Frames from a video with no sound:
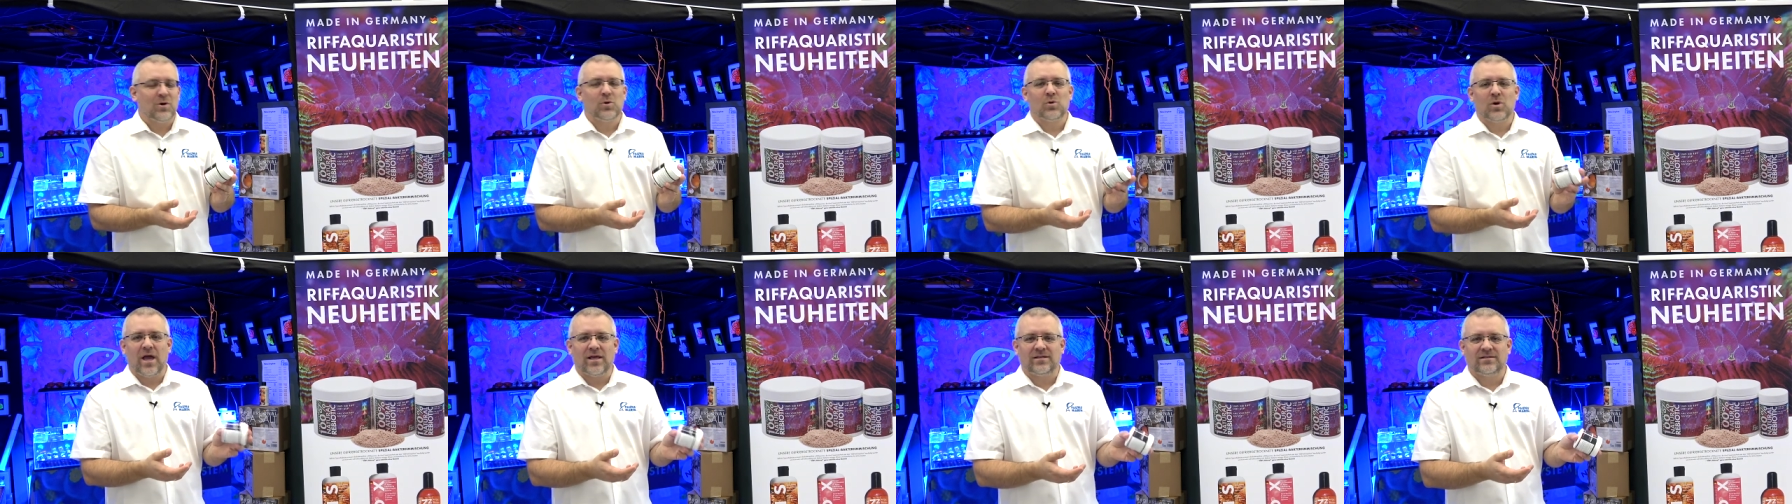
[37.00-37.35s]

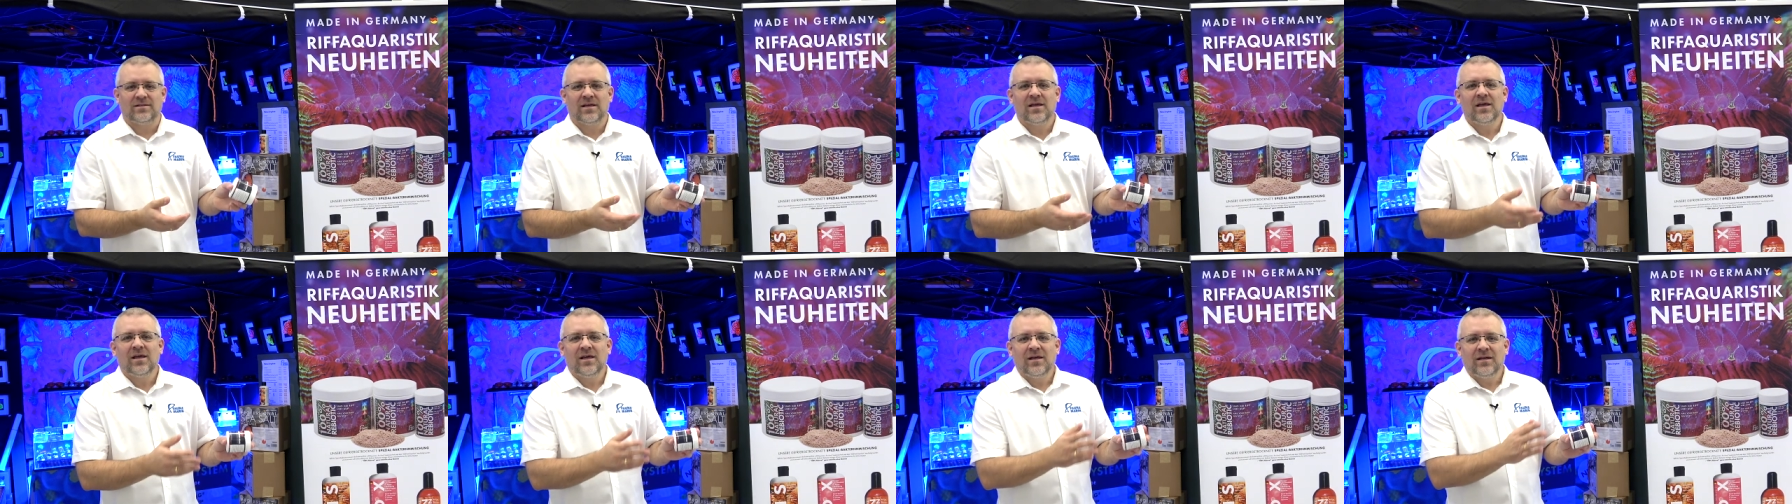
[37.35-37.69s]
no
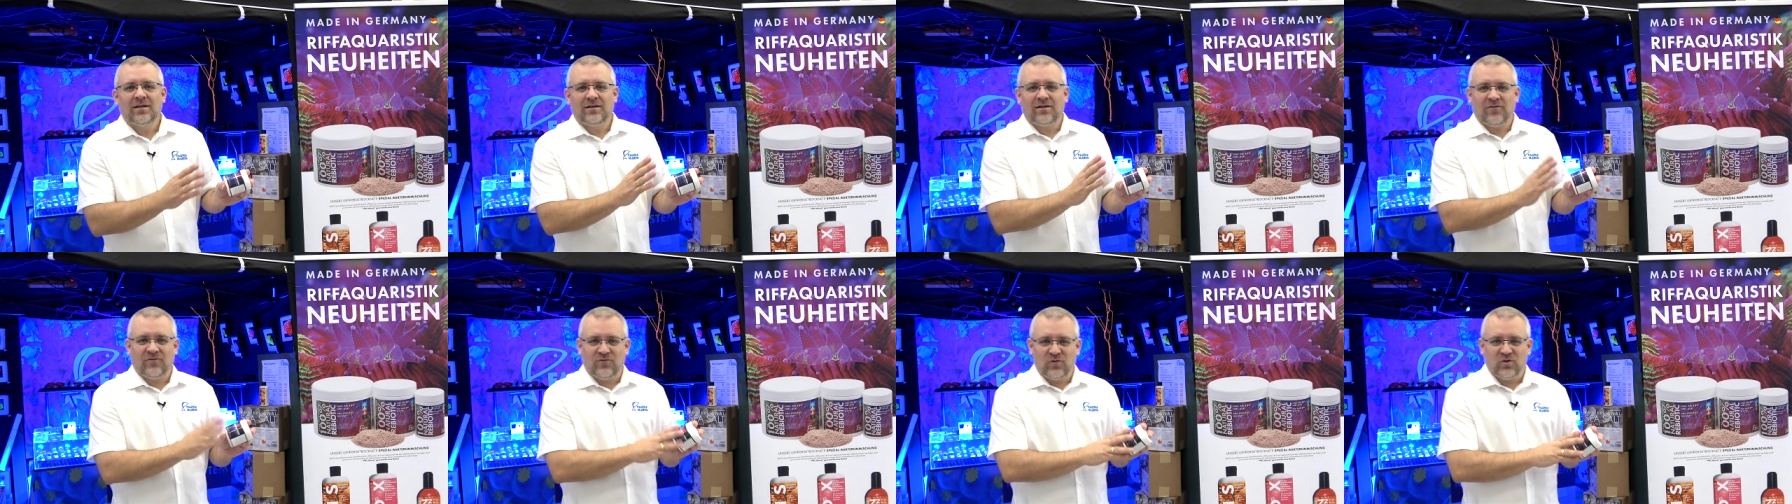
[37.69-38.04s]
guys,
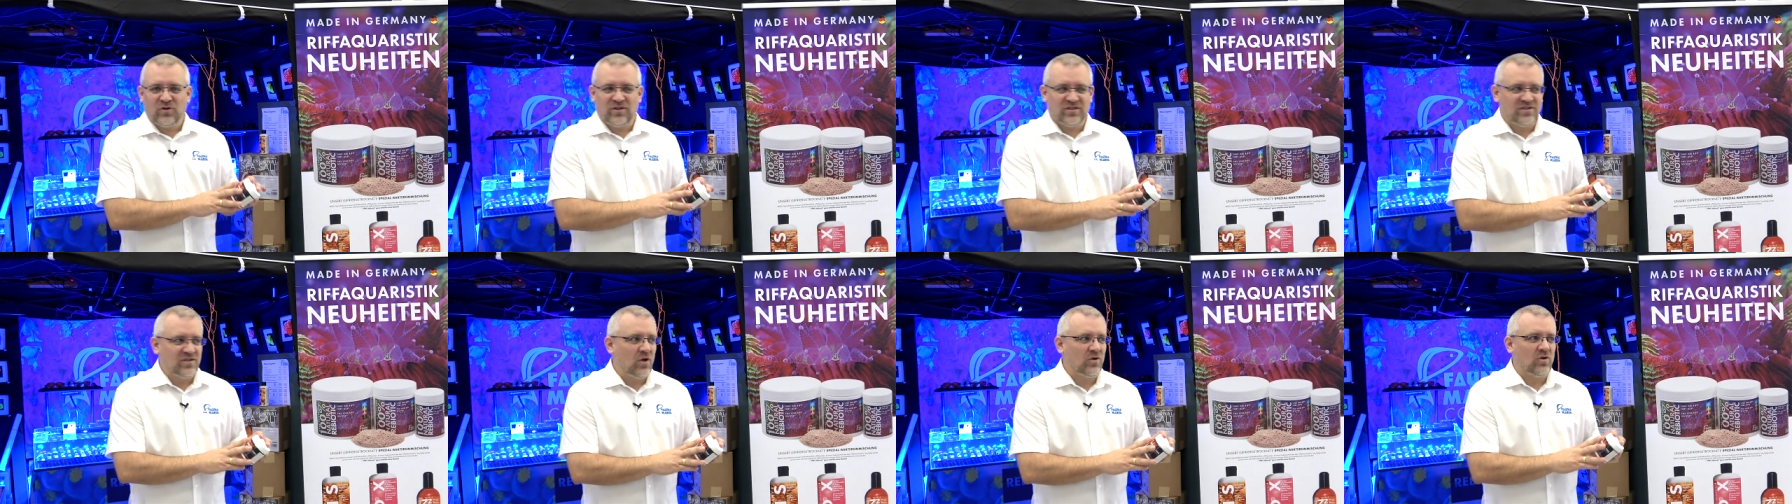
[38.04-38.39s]
the
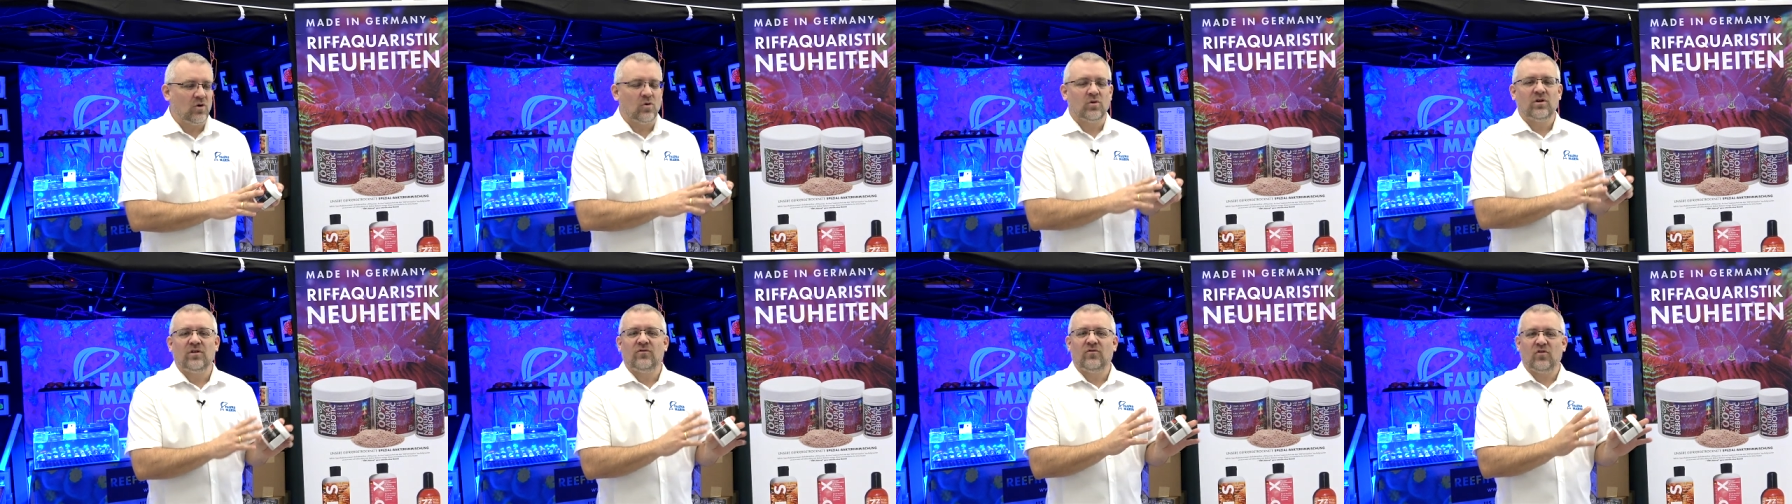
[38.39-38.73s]
food is not
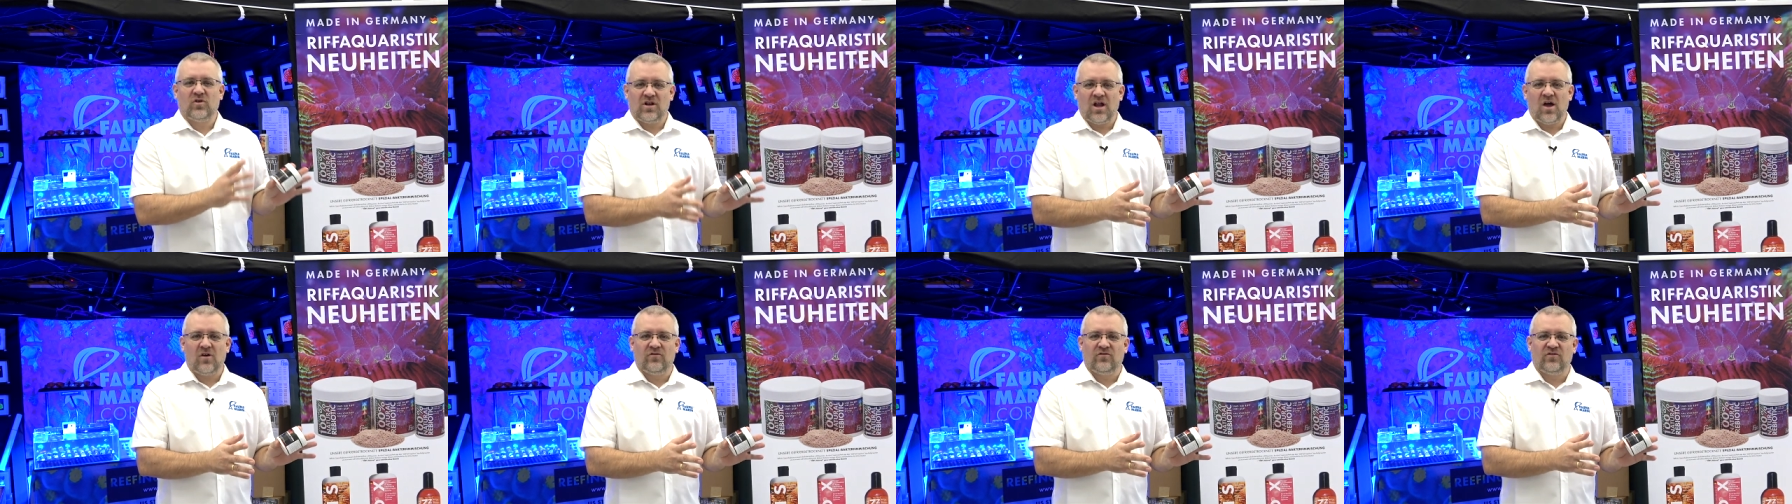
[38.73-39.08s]
only
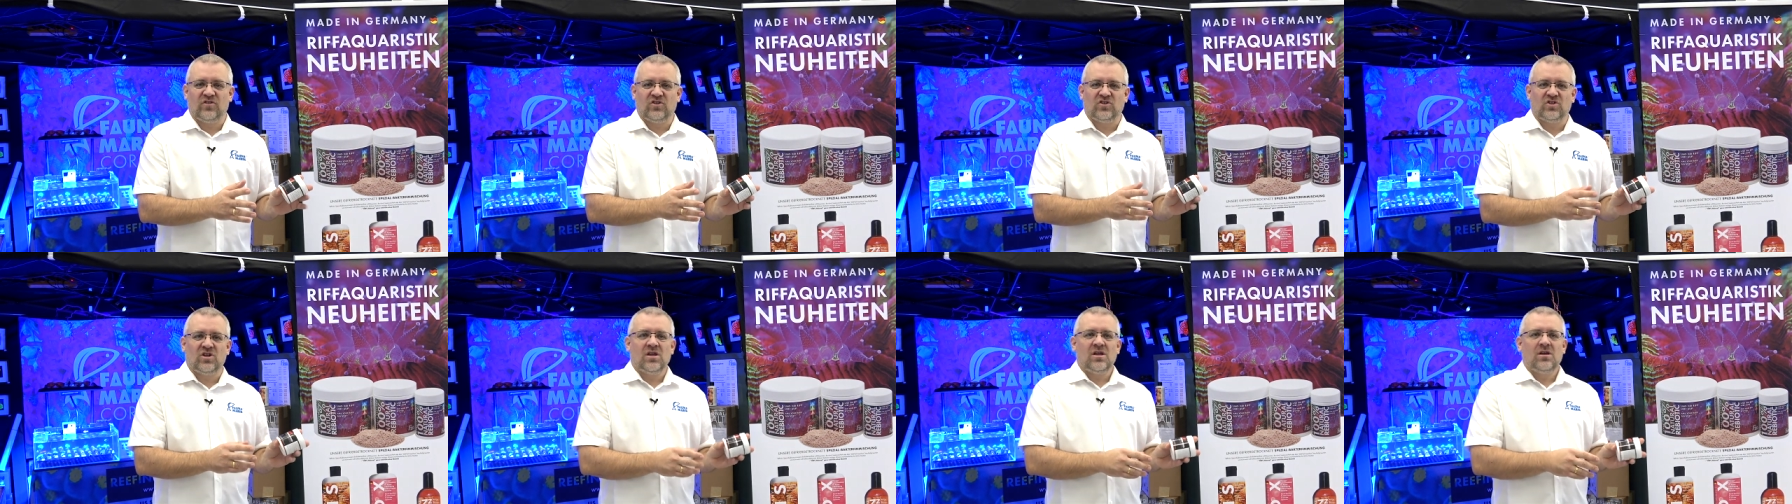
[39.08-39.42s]
for
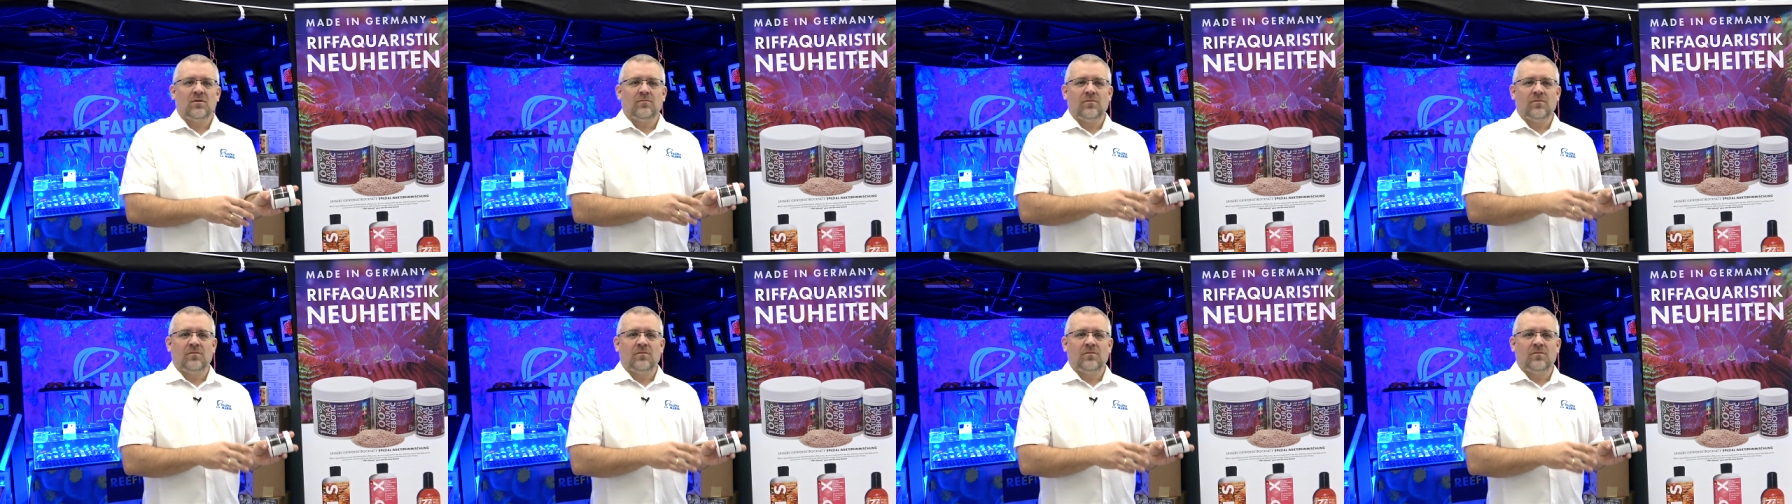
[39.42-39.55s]
clownfish,